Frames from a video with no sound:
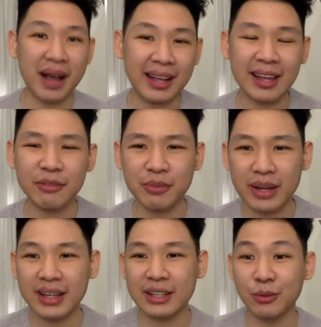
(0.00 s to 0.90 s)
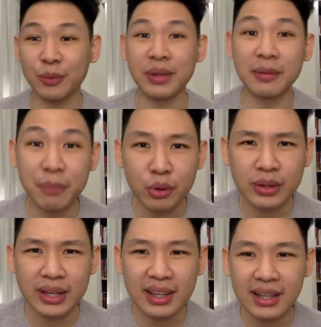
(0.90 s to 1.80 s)
market, whether it will be a
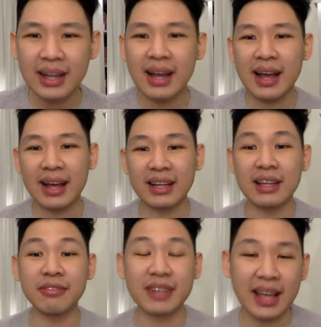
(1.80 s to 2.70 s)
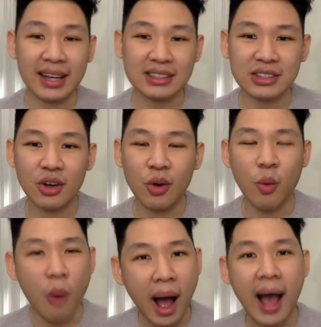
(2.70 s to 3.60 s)
bull year, and if yes,
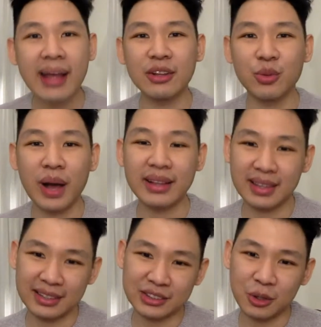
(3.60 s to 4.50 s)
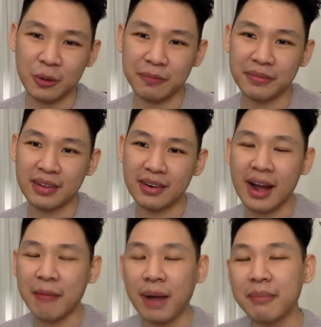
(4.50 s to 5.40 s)
why do I think so,
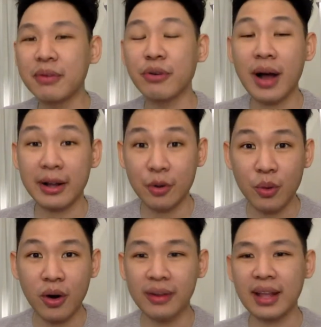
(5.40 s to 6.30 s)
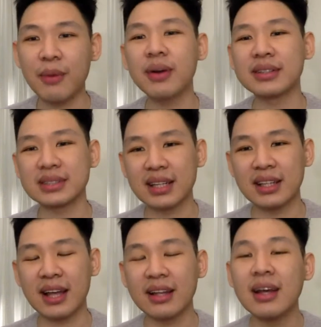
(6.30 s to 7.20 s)
right? But before I go on, I want to say
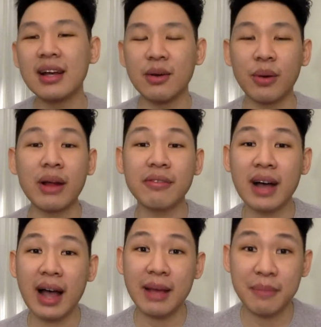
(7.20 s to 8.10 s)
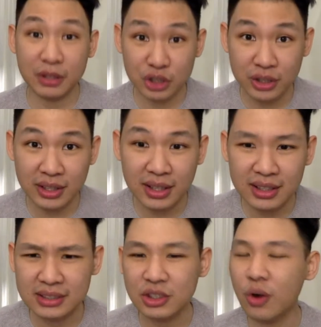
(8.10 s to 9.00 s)
that whatever I mentioned
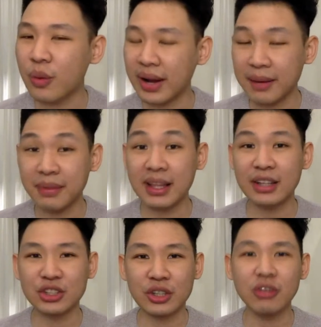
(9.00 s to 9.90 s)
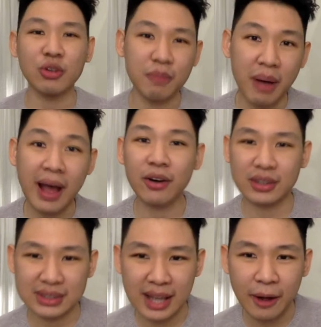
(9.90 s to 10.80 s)
here is not a recommendation to buy
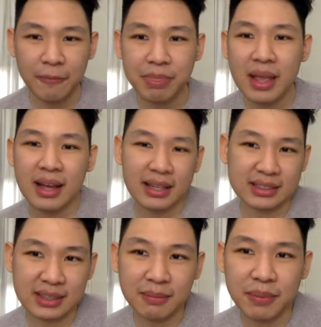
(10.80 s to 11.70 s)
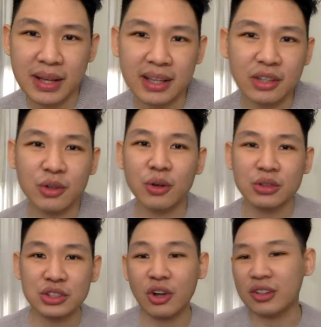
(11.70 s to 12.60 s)
or sell. It's simply,
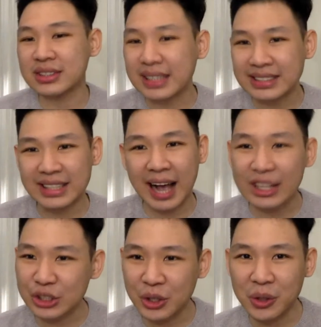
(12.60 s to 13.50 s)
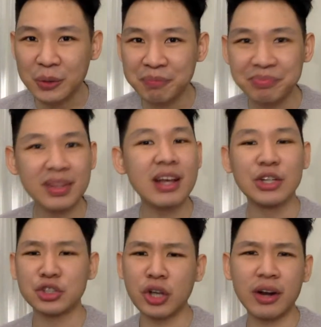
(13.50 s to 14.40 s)
stocks discussion,
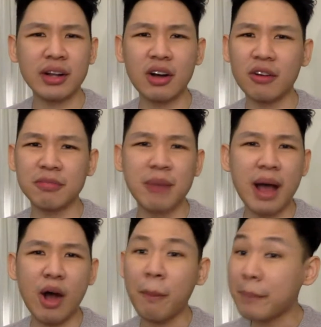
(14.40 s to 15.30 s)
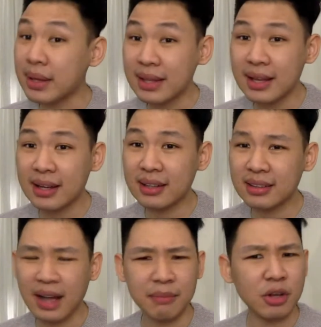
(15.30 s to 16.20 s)
sharing of my
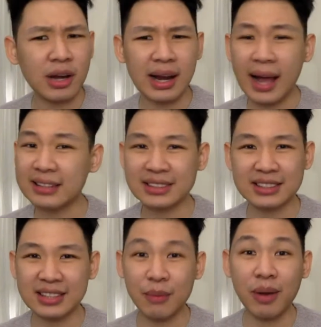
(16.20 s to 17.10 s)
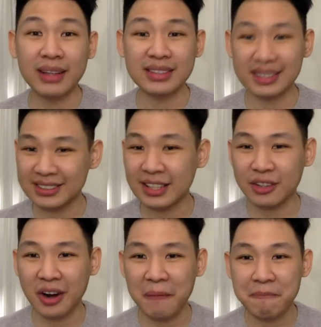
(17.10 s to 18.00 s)
opinion. I'm not a licensed advisor,
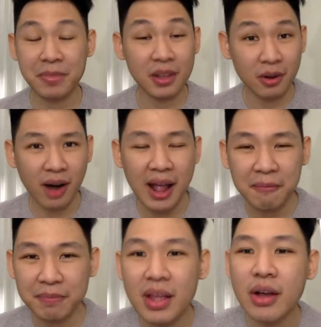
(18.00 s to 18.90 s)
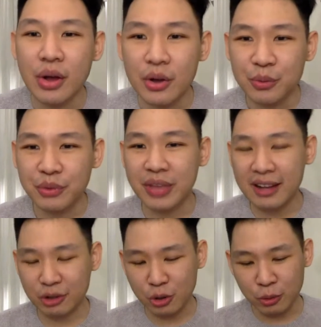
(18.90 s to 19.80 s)
etc. All right. With
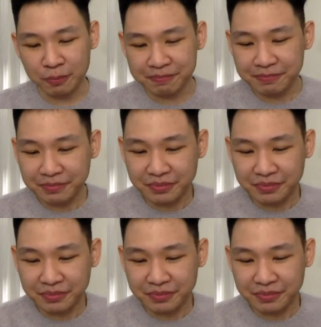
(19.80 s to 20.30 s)
that true,